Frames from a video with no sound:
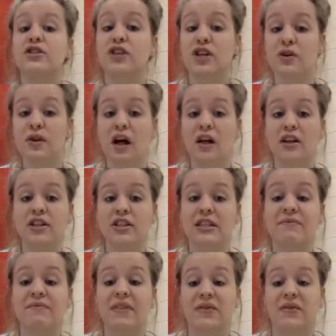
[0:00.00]

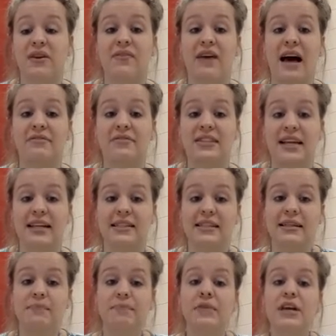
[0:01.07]
$2.55.
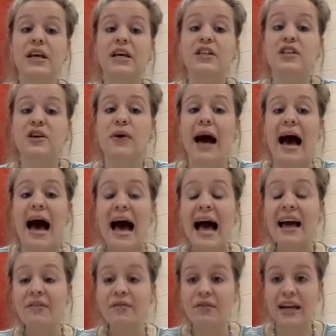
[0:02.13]
So I
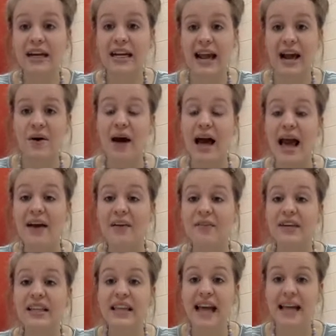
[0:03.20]
have written out
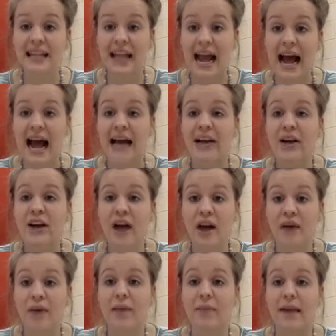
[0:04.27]
everything that I
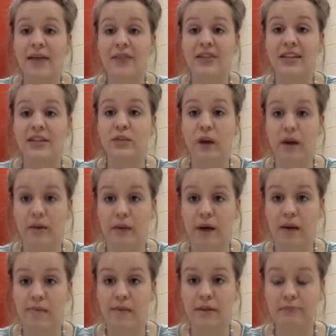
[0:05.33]
know about this word
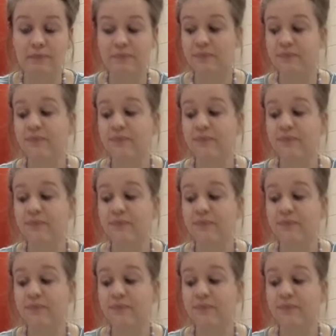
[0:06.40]
problem.